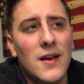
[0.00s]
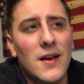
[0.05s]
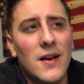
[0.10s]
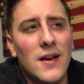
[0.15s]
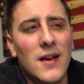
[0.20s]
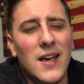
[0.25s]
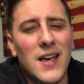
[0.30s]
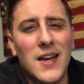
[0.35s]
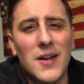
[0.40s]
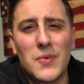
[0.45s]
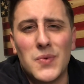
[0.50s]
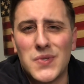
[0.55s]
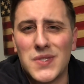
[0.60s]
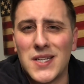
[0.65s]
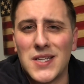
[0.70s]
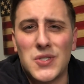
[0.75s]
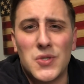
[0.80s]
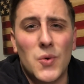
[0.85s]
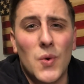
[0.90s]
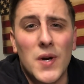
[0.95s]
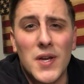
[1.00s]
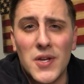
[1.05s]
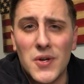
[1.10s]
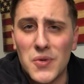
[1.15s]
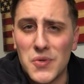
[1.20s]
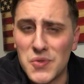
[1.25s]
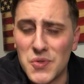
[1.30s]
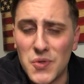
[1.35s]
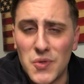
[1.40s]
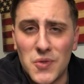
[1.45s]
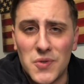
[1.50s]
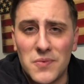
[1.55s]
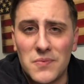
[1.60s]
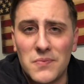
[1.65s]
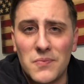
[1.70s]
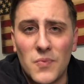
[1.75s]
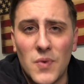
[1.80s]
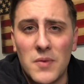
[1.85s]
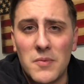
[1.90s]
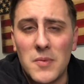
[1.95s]
and it was like 20 years old
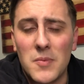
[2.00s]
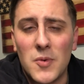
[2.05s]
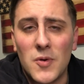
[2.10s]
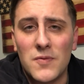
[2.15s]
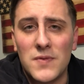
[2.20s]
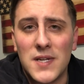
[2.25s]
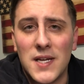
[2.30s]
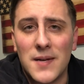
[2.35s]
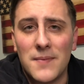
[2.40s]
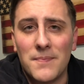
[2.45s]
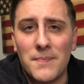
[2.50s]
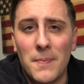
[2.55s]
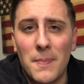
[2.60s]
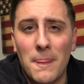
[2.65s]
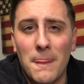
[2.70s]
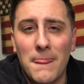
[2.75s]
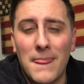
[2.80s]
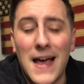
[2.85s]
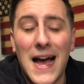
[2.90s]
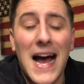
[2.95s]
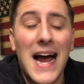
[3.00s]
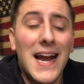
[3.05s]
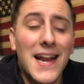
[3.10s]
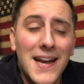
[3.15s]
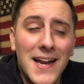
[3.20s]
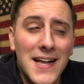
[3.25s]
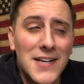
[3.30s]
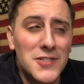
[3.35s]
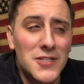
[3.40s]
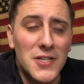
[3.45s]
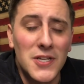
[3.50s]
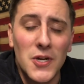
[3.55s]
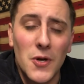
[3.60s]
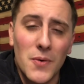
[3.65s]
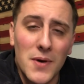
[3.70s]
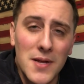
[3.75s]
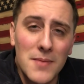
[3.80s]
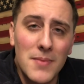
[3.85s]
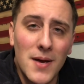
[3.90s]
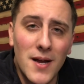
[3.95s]
when we moved in. I didn't actually know
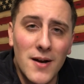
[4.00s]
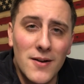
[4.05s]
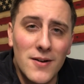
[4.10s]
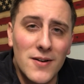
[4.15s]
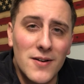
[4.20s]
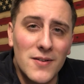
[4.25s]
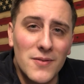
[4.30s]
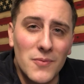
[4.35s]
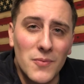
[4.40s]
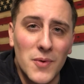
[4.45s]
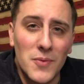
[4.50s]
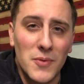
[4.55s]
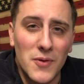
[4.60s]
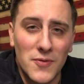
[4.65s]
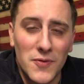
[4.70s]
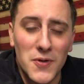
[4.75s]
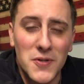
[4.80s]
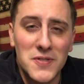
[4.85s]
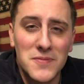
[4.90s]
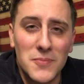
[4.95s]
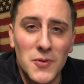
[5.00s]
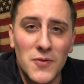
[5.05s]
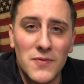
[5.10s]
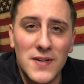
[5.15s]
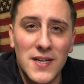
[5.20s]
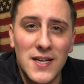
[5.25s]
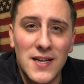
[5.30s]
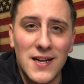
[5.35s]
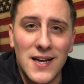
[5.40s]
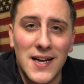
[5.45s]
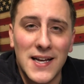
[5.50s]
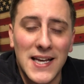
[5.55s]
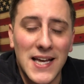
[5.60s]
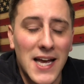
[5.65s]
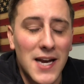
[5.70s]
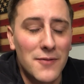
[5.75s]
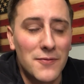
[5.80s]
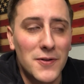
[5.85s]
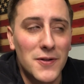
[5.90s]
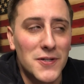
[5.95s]
any better when we first moved in. I
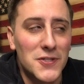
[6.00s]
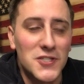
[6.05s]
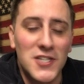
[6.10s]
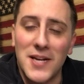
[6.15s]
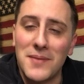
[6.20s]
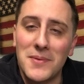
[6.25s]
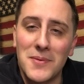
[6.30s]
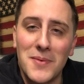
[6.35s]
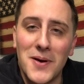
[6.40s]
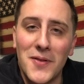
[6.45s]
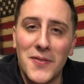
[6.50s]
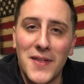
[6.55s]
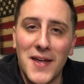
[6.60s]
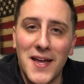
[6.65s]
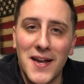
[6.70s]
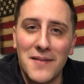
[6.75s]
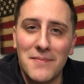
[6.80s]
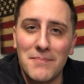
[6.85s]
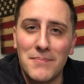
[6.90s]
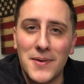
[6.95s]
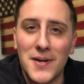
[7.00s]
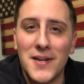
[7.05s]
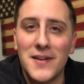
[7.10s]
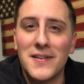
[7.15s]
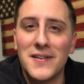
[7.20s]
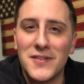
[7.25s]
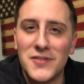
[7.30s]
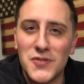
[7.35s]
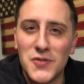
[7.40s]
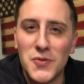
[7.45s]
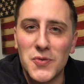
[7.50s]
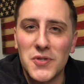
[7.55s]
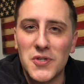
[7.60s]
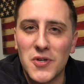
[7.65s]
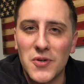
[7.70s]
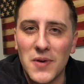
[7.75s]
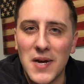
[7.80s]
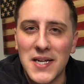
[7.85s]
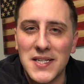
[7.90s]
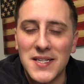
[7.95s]
kind of feel ashamed about that, but soon
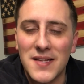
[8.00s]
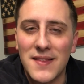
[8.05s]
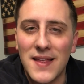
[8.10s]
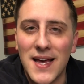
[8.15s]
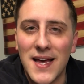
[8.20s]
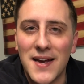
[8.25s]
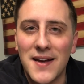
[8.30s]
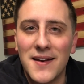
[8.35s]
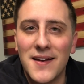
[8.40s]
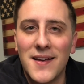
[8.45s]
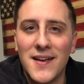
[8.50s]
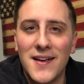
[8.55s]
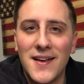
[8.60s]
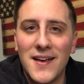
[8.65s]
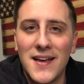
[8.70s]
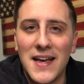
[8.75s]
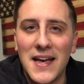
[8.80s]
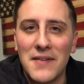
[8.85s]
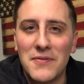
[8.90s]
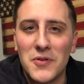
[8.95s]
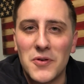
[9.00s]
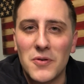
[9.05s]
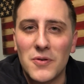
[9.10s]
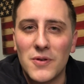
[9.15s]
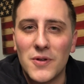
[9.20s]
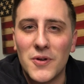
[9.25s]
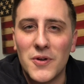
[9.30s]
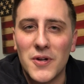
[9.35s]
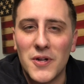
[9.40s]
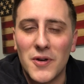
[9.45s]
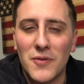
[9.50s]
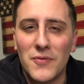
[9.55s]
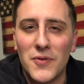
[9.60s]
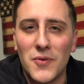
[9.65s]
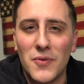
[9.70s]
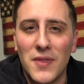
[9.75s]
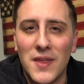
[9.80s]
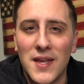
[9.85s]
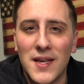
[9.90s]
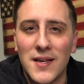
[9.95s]
corrected that after learning a few
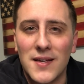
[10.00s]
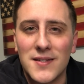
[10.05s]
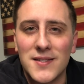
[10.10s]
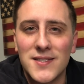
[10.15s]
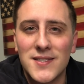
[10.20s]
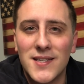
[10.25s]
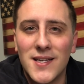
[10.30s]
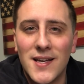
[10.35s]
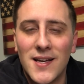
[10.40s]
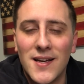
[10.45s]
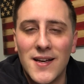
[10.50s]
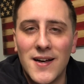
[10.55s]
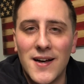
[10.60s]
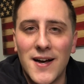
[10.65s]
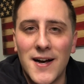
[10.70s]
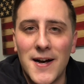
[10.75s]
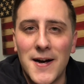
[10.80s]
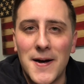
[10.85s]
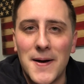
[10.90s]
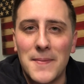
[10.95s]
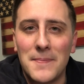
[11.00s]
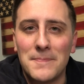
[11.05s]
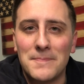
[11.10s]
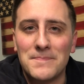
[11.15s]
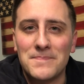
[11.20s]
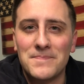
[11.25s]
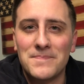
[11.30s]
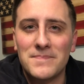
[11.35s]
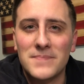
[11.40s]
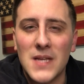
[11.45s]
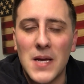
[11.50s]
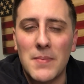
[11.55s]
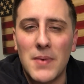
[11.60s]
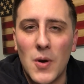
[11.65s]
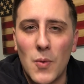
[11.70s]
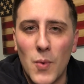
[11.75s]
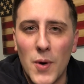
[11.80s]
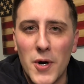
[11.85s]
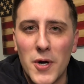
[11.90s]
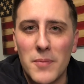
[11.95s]
things about
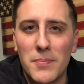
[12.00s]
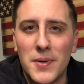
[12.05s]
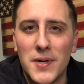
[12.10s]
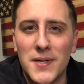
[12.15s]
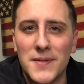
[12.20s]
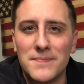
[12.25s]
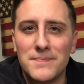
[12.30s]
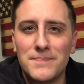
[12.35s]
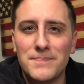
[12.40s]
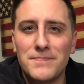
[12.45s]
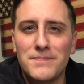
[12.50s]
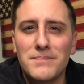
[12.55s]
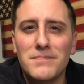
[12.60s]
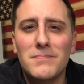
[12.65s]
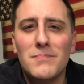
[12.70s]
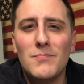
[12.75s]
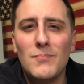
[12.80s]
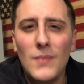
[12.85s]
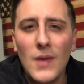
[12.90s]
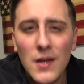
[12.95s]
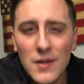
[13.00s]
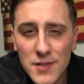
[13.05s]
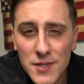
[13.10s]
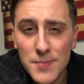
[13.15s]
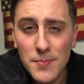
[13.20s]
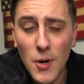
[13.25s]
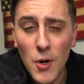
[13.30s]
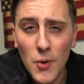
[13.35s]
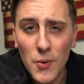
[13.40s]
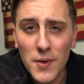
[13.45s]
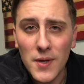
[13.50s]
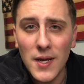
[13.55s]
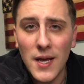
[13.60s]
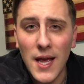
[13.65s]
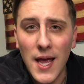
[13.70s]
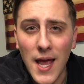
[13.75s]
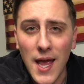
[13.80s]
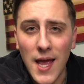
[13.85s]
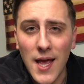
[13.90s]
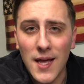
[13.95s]
where to put smoke
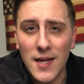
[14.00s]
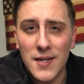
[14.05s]
and